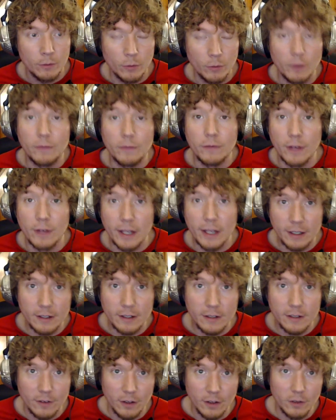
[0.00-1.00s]

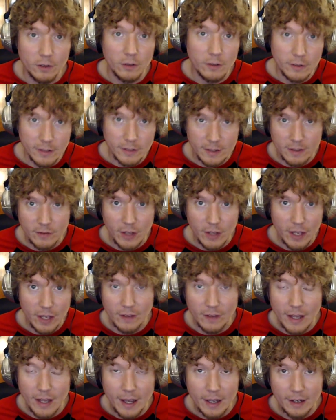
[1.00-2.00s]
reflect the looks
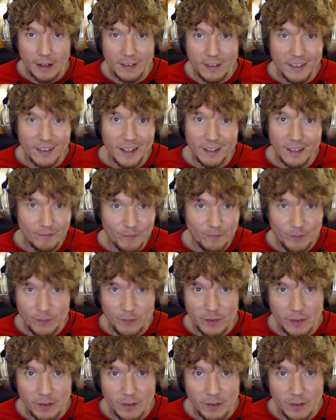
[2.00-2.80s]
in that, and then